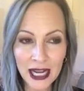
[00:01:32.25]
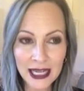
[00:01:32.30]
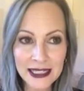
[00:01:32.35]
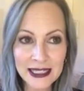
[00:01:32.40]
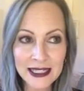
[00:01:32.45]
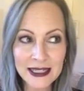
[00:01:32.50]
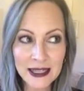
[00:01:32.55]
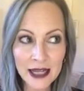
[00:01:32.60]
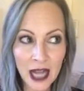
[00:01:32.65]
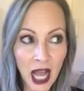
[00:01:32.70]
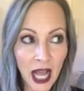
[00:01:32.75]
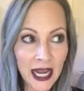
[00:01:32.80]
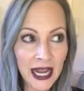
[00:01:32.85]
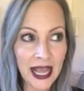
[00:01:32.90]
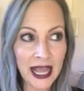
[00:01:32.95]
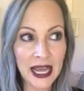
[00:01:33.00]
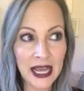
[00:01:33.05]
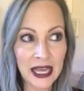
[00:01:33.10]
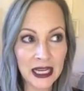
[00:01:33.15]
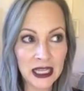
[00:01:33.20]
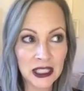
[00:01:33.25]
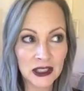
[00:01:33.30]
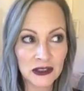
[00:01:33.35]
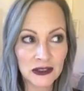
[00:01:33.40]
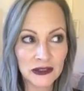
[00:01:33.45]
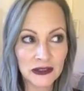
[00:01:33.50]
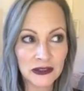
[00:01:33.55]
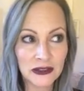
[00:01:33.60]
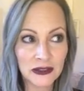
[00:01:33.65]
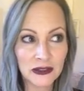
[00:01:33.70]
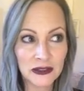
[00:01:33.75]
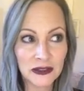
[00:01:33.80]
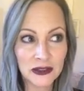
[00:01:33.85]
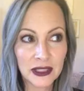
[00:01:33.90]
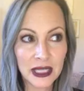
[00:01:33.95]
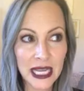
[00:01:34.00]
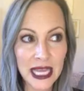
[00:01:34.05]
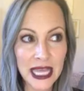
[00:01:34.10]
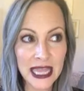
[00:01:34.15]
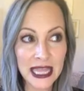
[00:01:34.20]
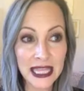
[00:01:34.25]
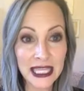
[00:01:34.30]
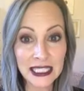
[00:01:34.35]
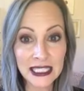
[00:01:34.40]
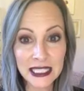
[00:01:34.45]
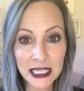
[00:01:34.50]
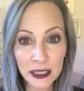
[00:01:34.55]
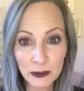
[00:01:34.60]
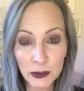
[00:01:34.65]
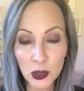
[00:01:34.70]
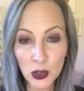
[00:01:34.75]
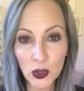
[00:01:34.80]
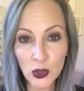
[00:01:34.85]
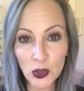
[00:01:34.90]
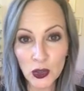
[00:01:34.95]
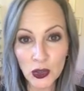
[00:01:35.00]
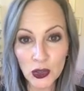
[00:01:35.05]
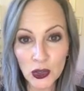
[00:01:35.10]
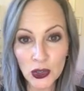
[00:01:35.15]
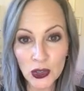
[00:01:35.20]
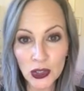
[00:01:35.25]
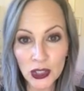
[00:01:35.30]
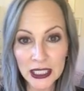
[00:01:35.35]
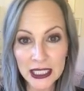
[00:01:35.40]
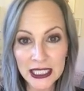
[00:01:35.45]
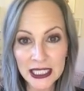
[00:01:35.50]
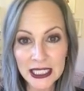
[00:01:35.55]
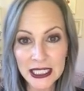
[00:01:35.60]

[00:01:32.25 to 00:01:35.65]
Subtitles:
I did not have the typical